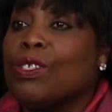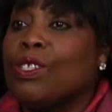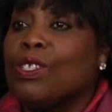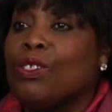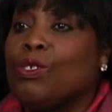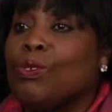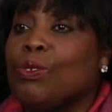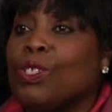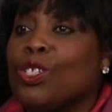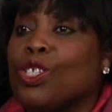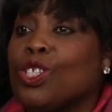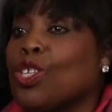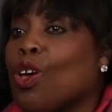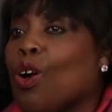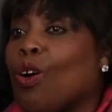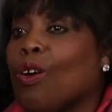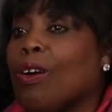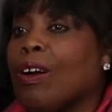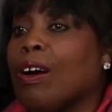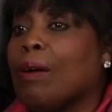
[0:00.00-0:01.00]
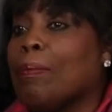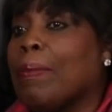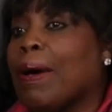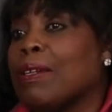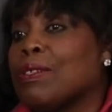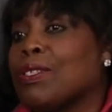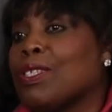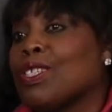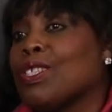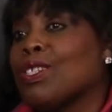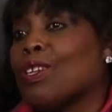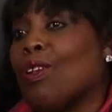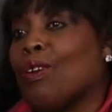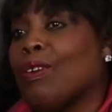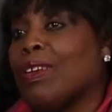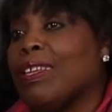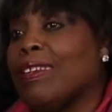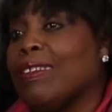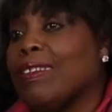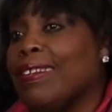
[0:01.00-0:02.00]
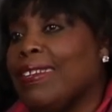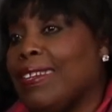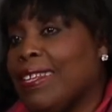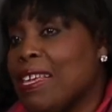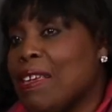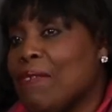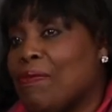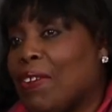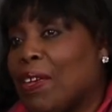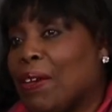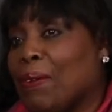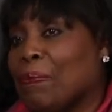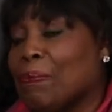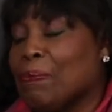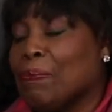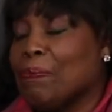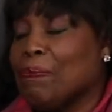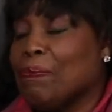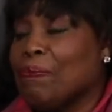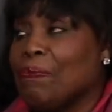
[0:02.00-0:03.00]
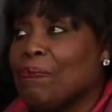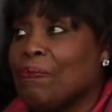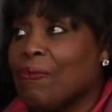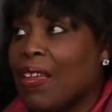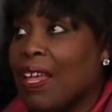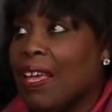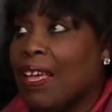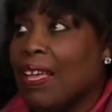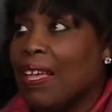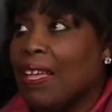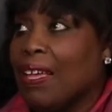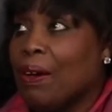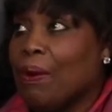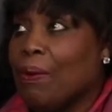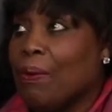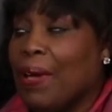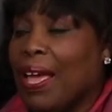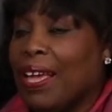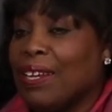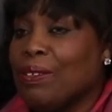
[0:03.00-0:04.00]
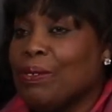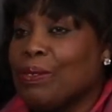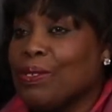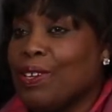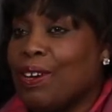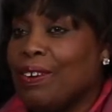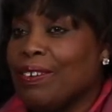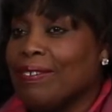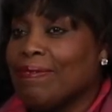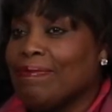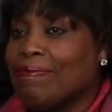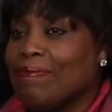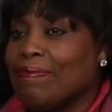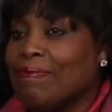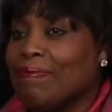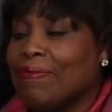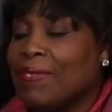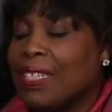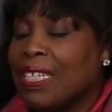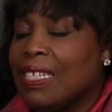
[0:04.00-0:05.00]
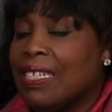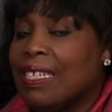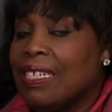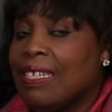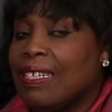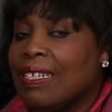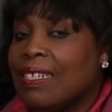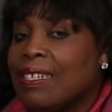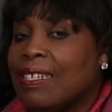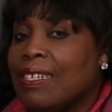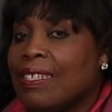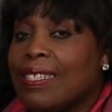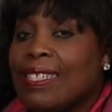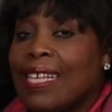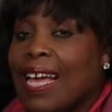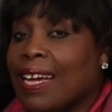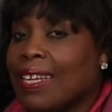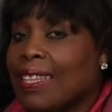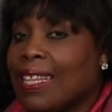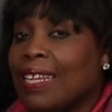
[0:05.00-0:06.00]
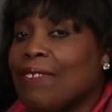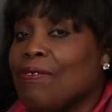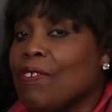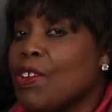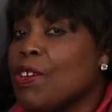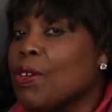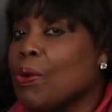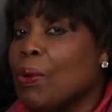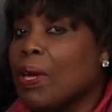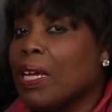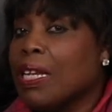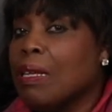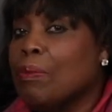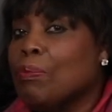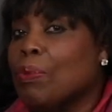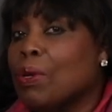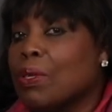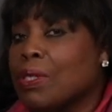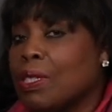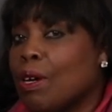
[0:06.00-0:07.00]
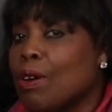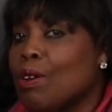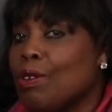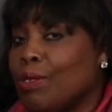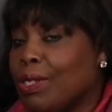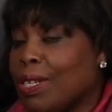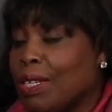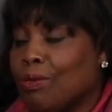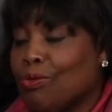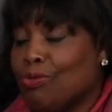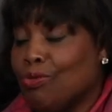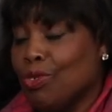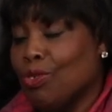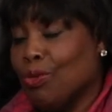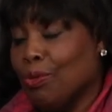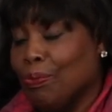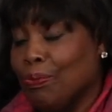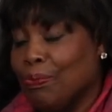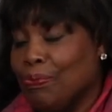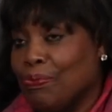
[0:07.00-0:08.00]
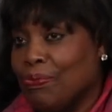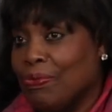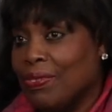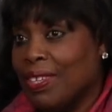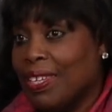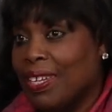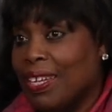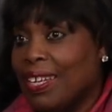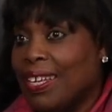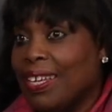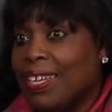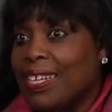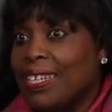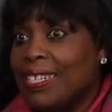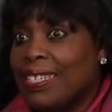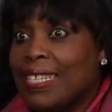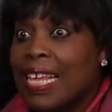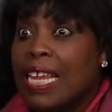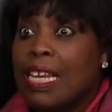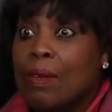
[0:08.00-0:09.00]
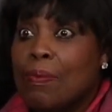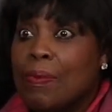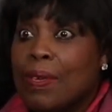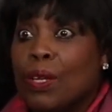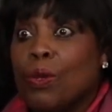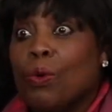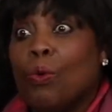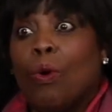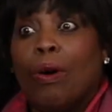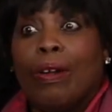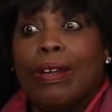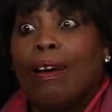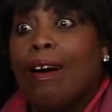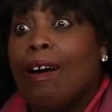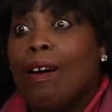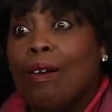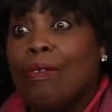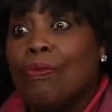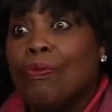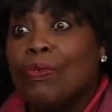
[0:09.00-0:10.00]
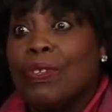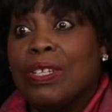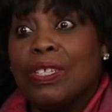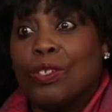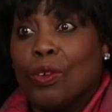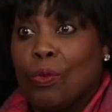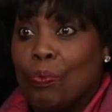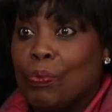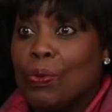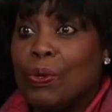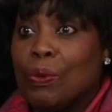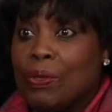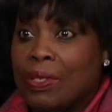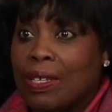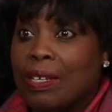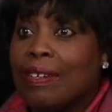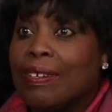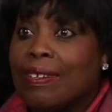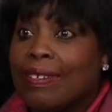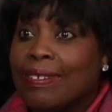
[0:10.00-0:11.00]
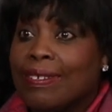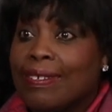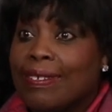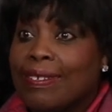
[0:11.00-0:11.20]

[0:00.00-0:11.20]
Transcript: us doing the song about 6 o'clock in the evening. We had no song. Zach then very quickly booked a hotel room, sent me at one off with his computer.